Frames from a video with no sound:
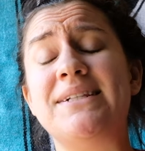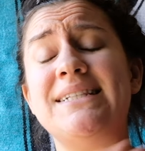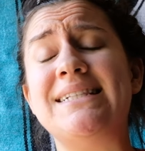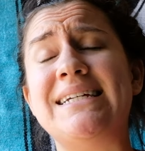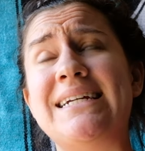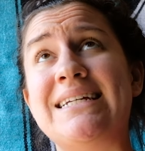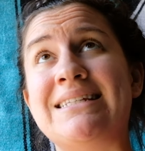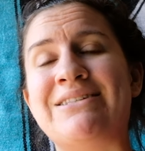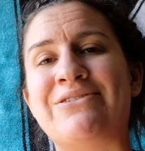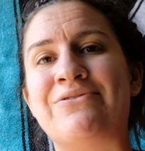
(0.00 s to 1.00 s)

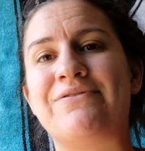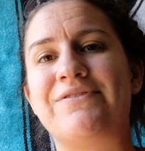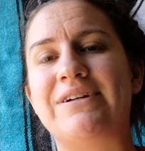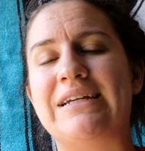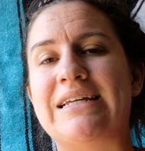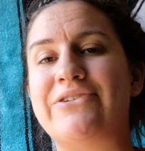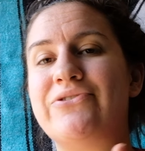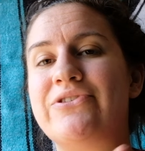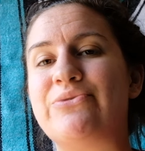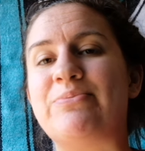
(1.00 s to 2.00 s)
Please don't forget
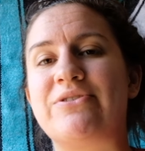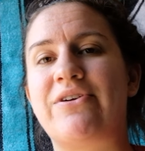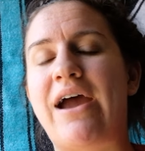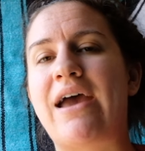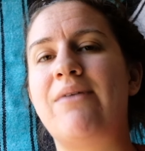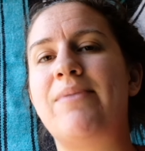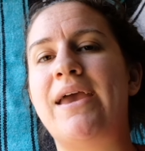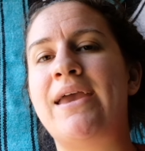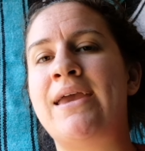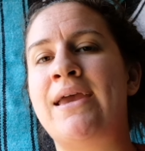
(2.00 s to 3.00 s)
to subscribe
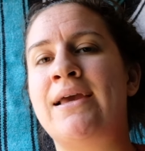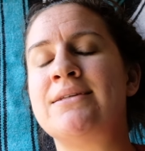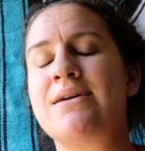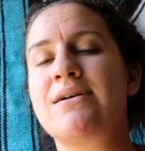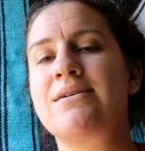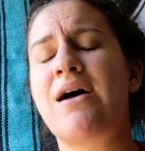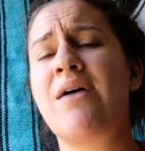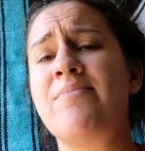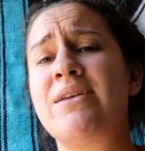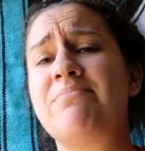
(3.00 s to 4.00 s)
and
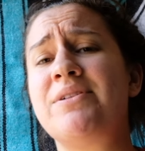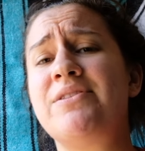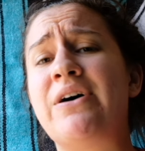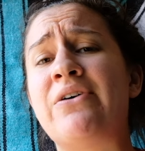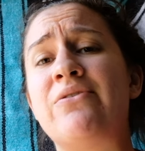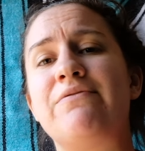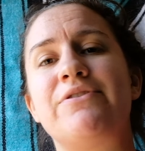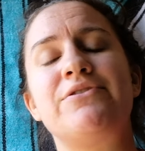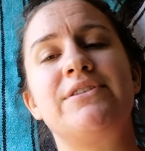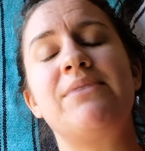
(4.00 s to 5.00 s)
comment below if
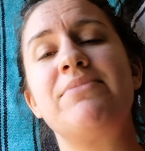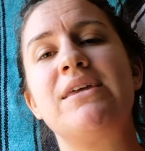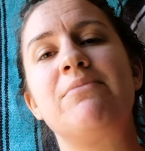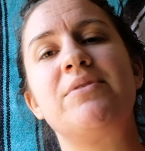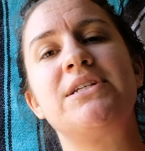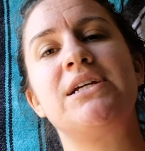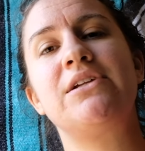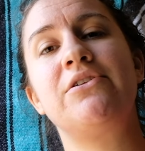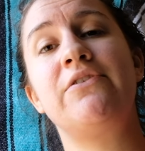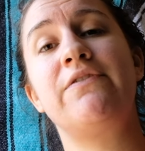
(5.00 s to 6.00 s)
there's something
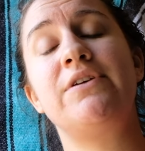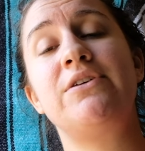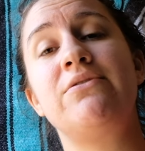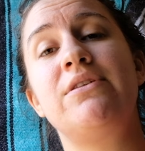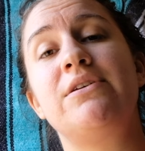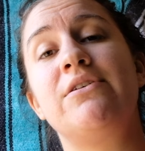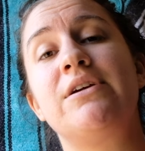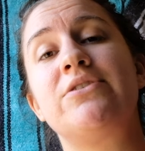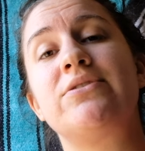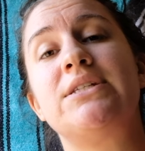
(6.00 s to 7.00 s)
particular for you that you're
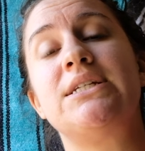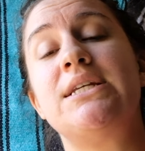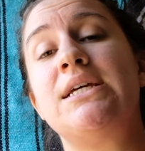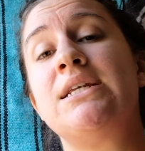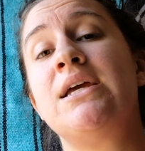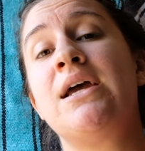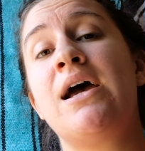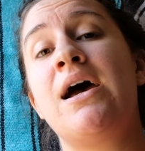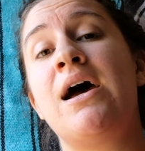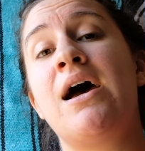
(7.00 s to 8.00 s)
interested in.
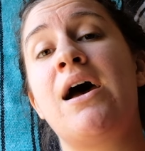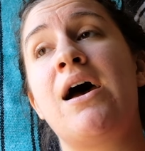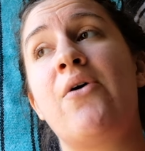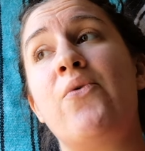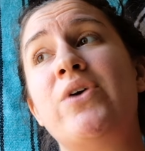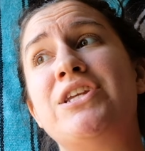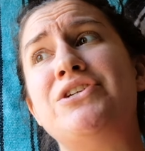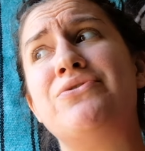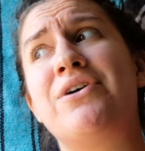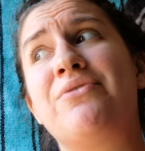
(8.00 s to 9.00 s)
When
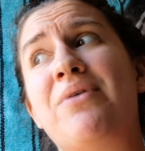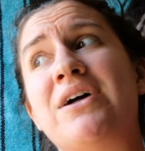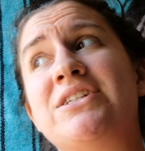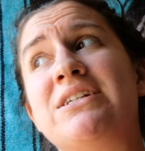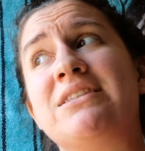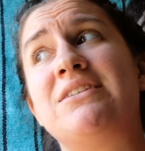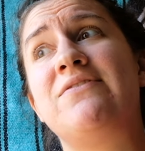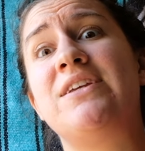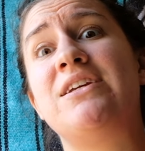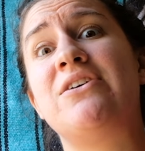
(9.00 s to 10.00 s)
you are watching this
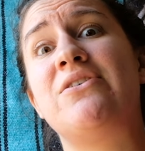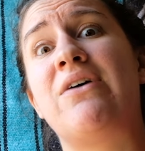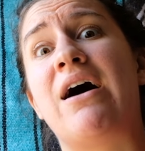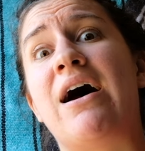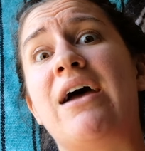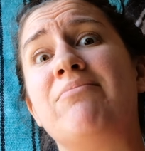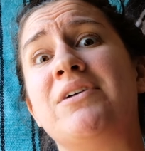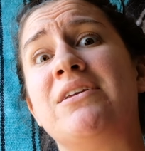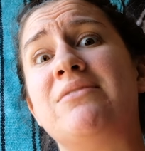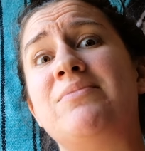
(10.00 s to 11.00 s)
video, I'm
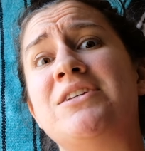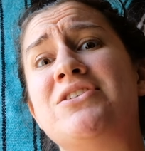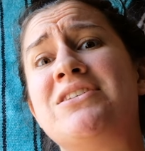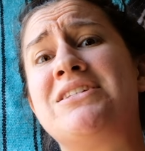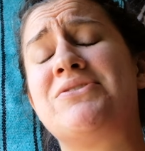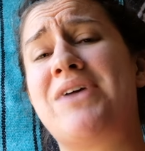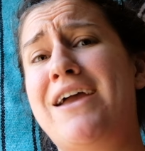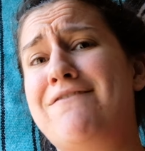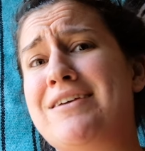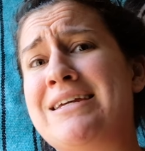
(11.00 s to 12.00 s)
gonna be just
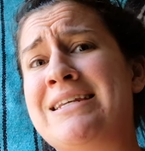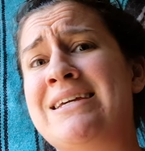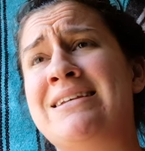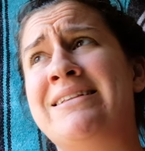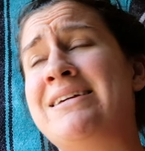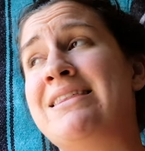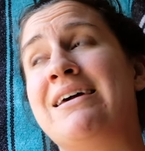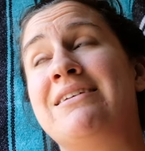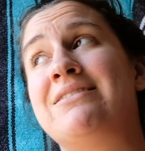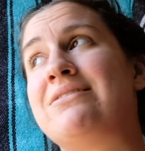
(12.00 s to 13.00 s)
arriving in Italy.
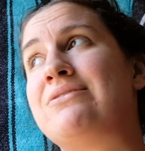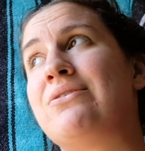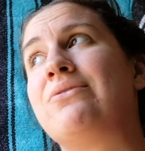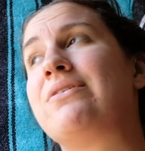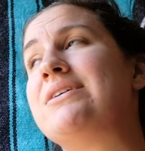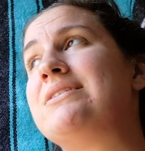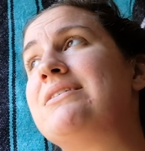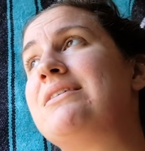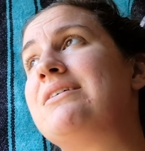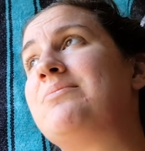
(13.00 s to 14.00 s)
That is so crazy to
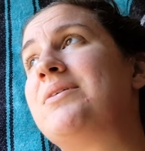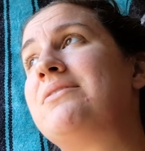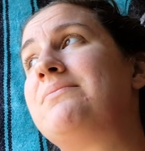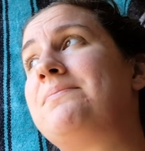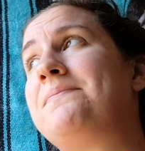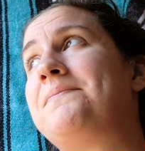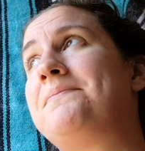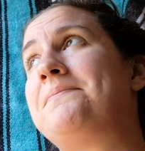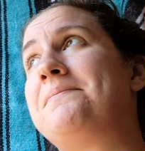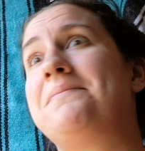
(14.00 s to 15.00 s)
think about.
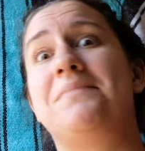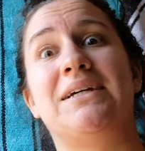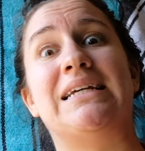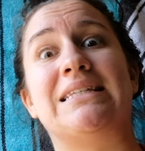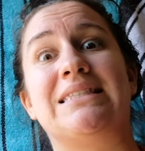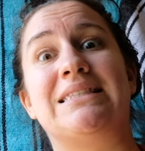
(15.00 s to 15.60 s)
But yes,